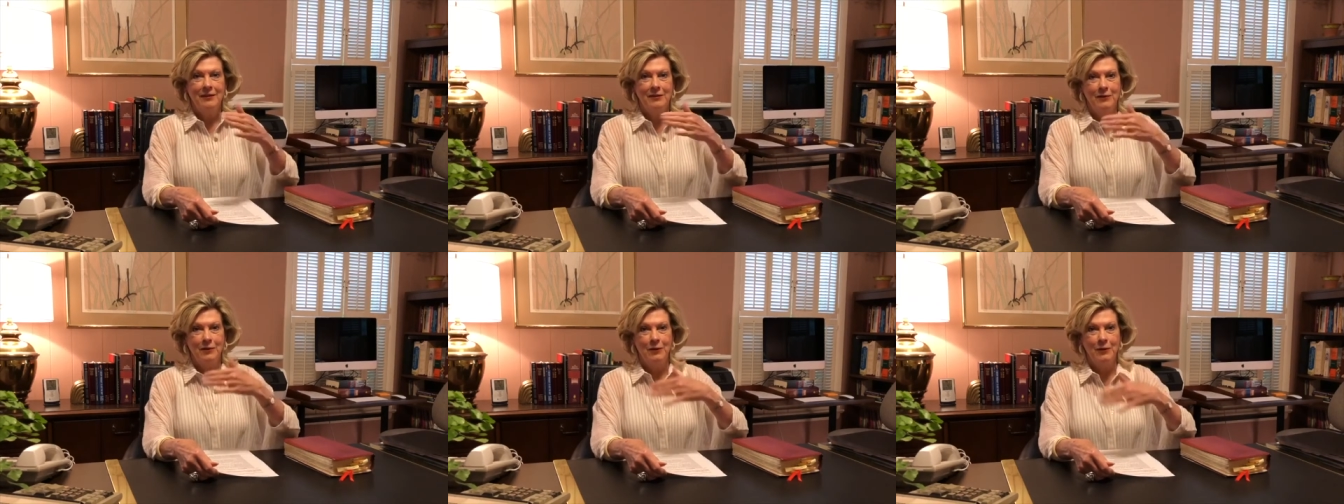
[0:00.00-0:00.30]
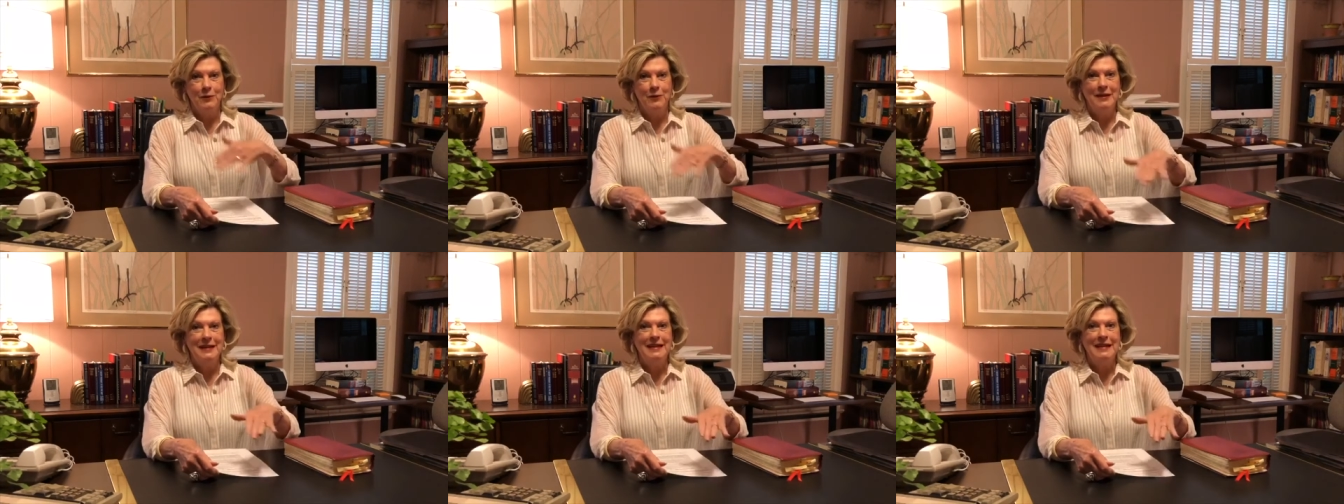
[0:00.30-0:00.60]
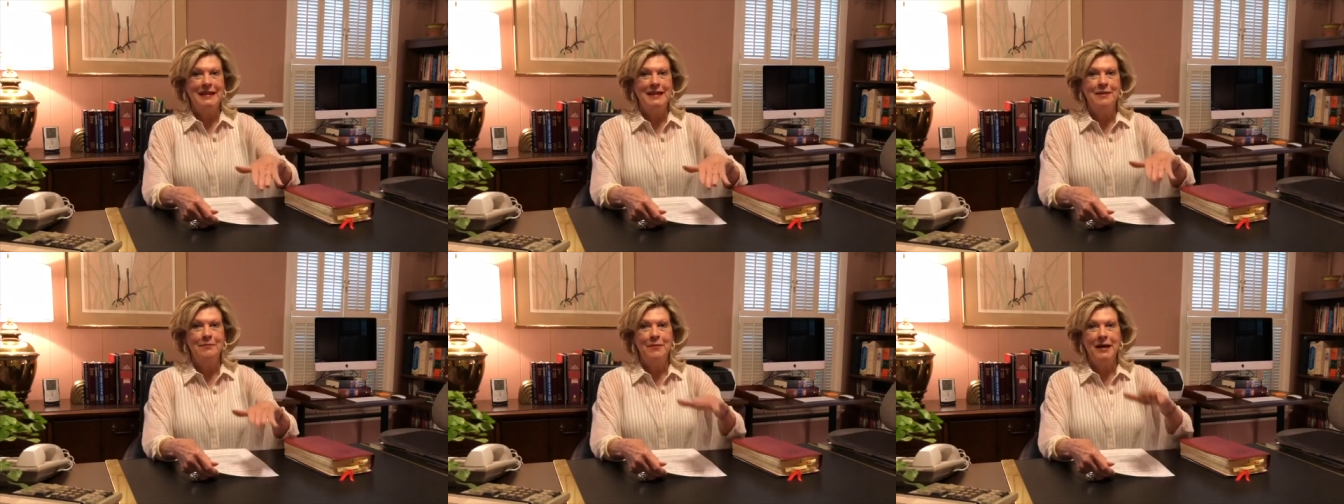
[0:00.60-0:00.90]
through an
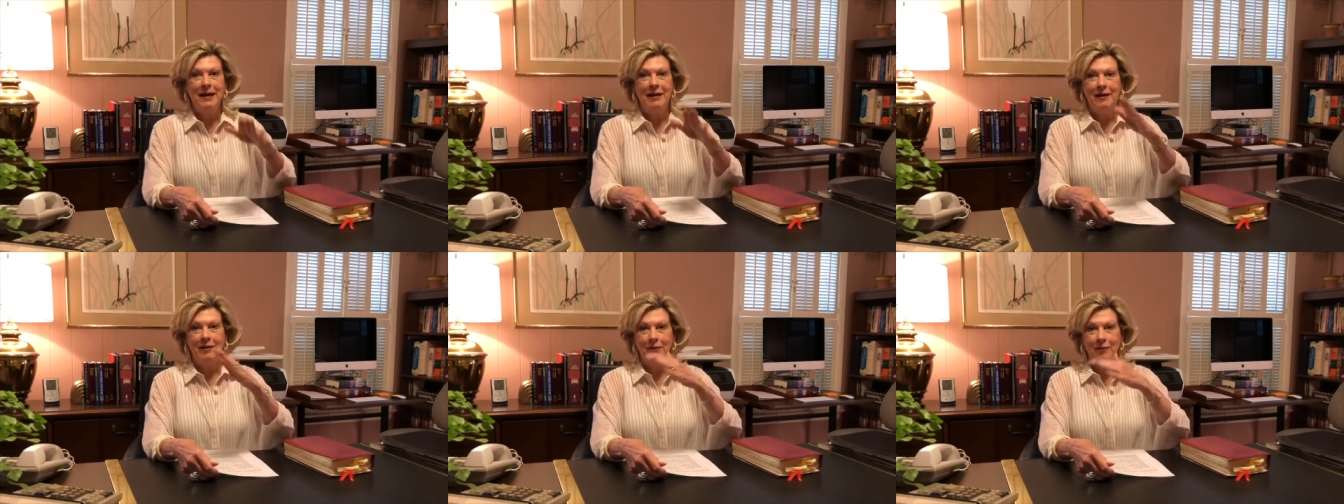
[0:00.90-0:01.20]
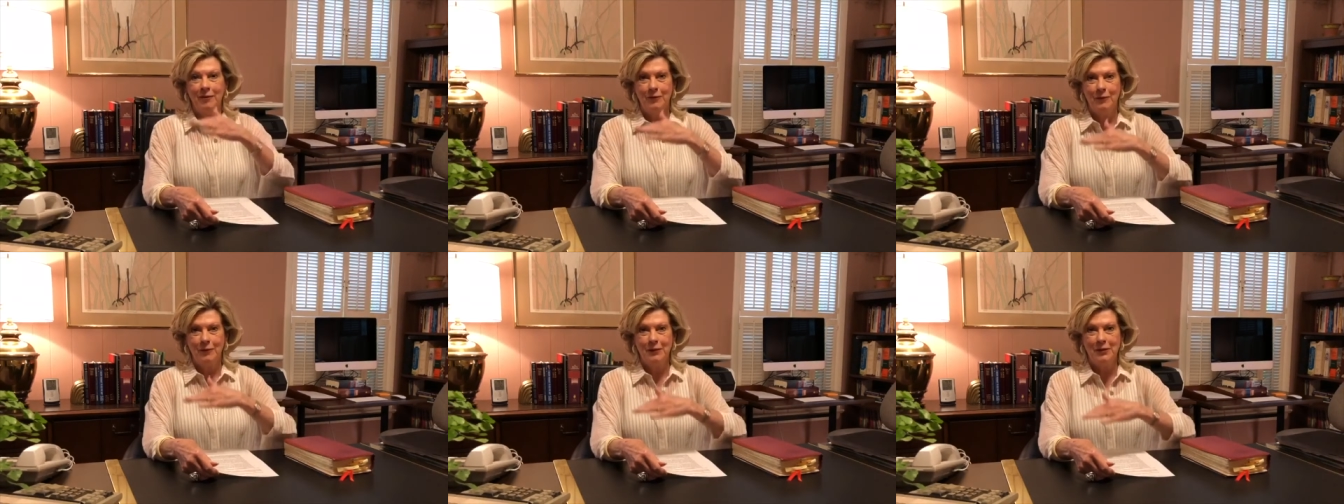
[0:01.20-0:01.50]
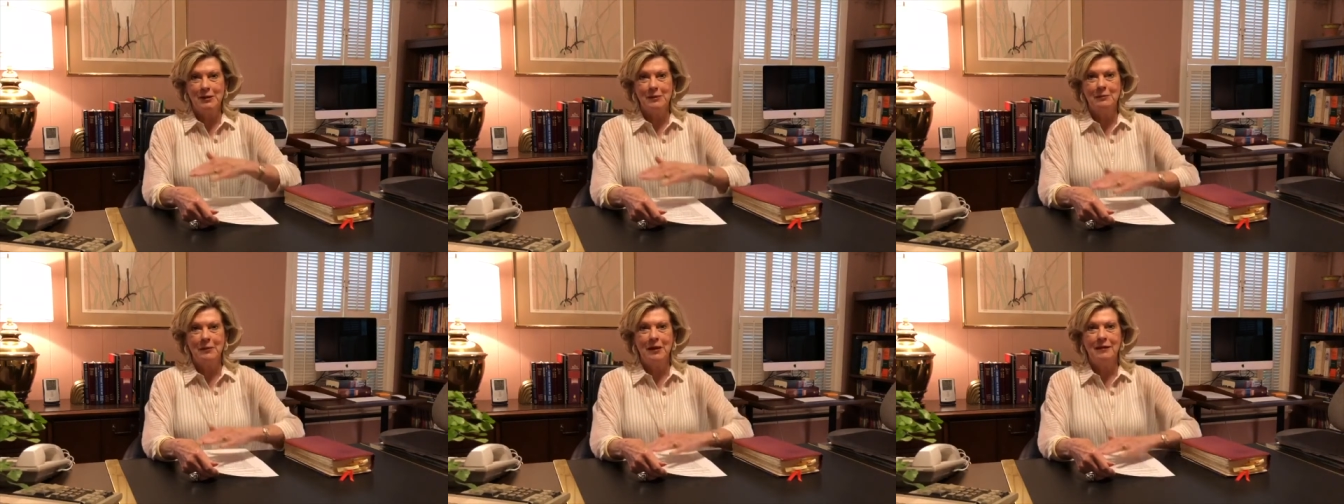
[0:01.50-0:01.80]
email or
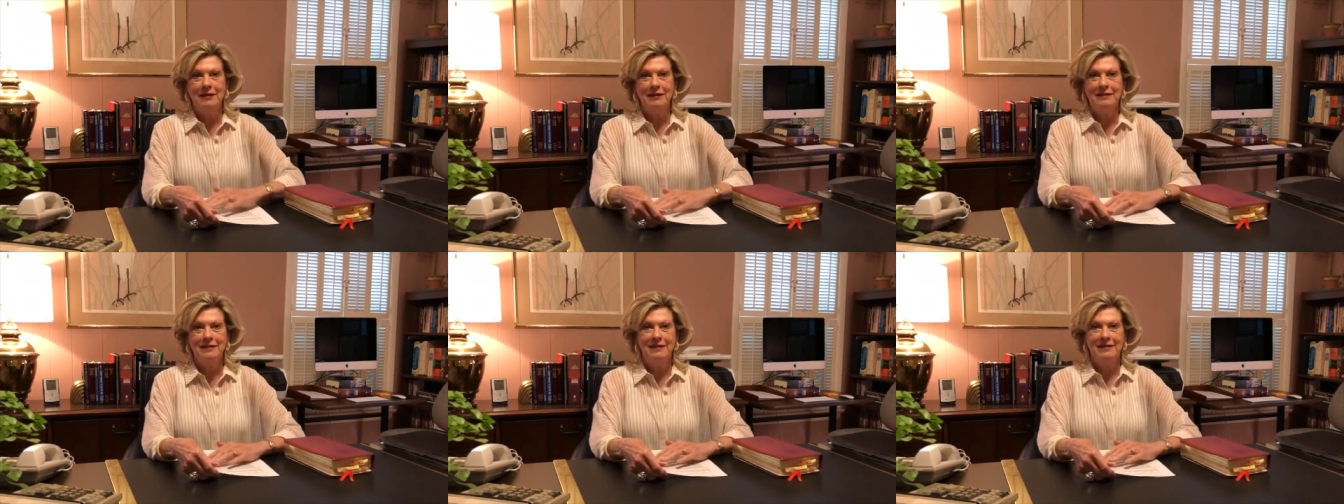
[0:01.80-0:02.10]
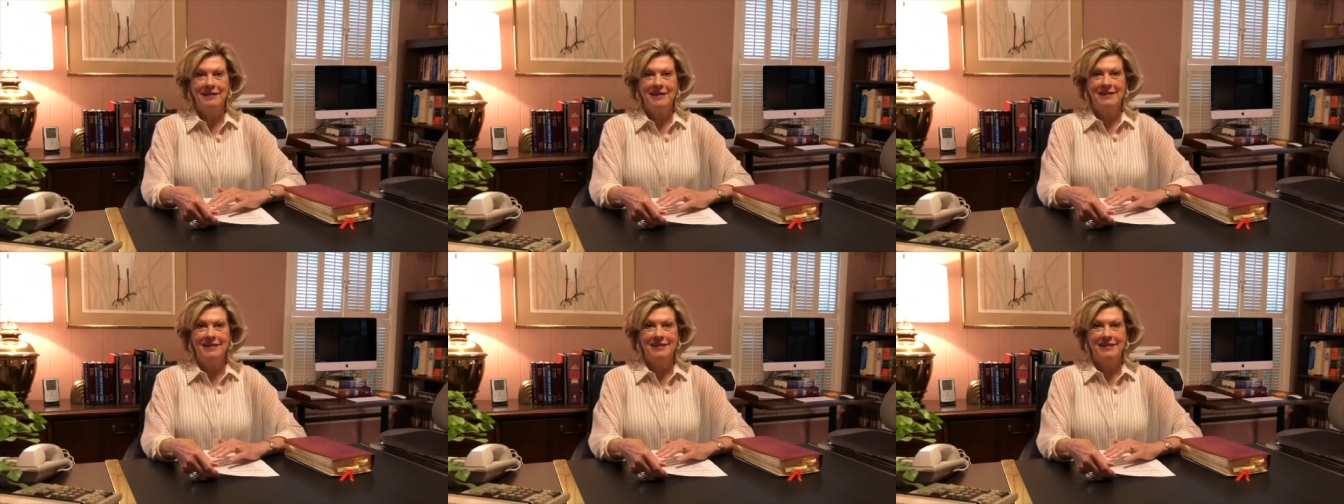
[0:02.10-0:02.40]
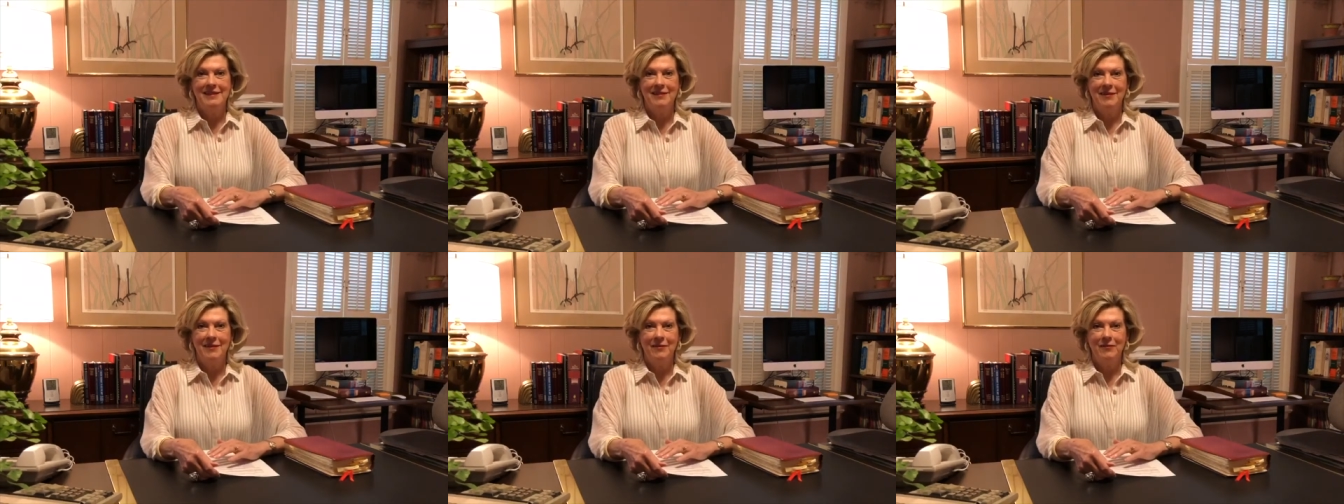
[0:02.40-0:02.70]
responding to
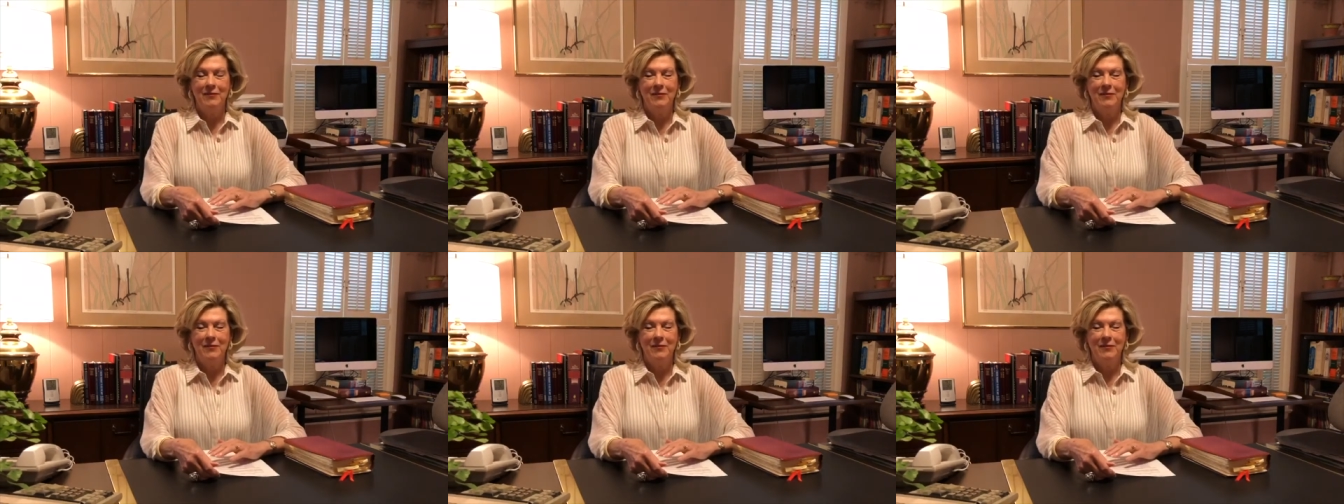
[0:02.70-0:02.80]
this uh,